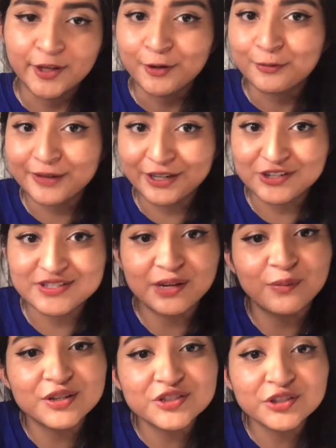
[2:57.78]
Writers, I
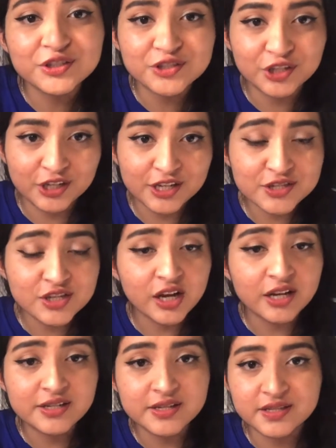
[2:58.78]
want you to turn and talk
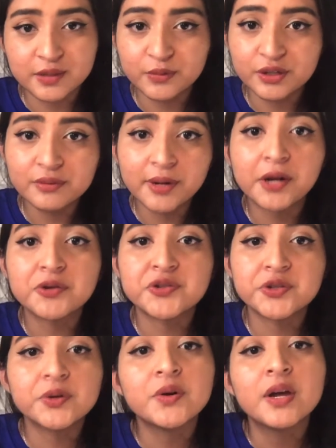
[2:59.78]
to someone around
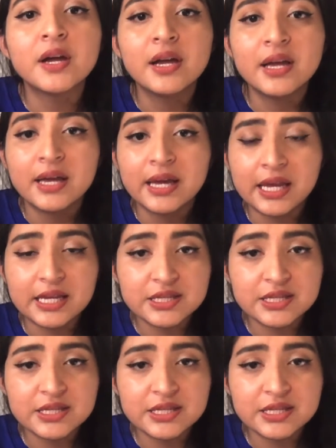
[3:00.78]
you and